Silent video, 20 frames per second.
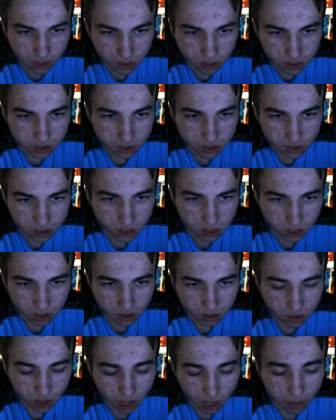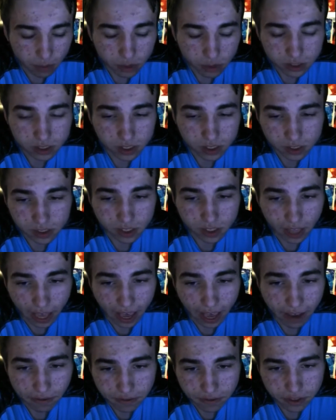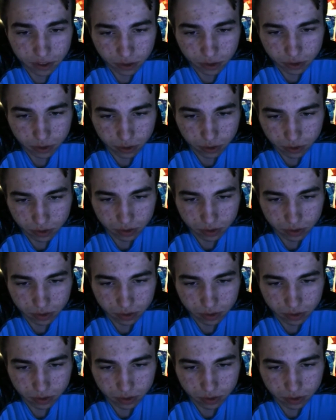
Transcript: So Emrys doesn't have to